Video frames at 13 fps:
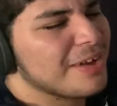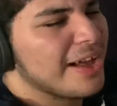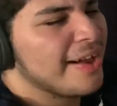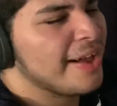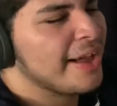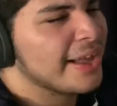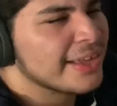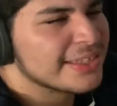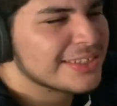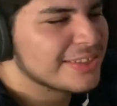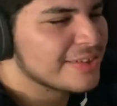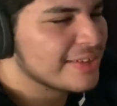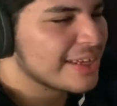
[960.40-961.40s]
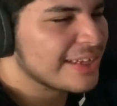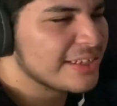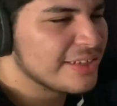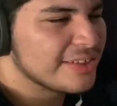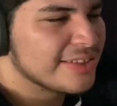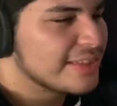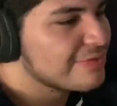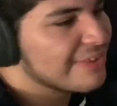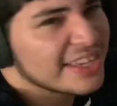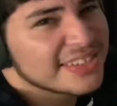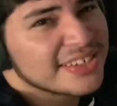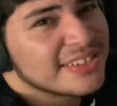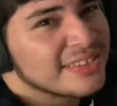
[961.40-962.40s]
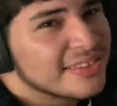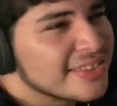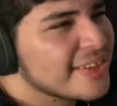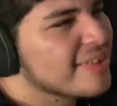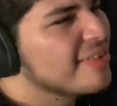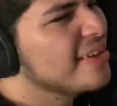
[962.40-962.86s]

uh, still getting used to this vaccine, so.